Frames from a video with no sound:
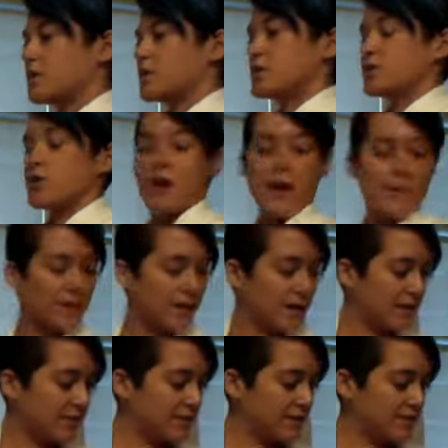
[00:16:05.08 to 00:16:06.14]
So I'm going to
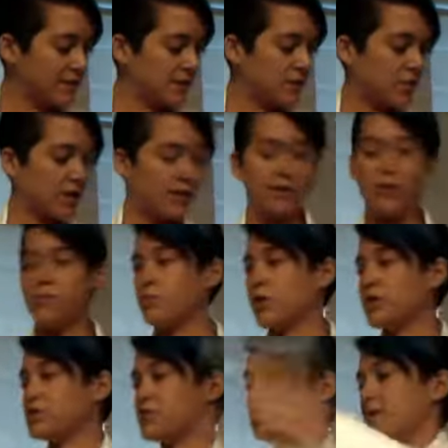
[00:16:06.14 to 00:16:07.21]
give this a quick little
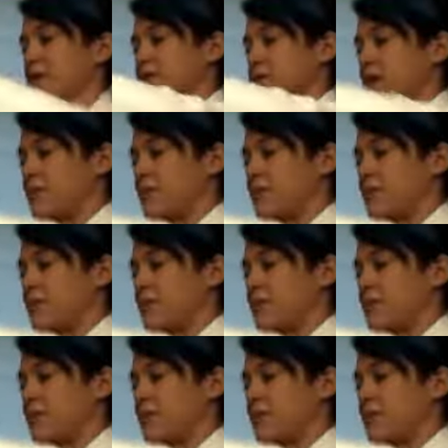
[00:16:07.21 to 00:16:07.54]
brush with my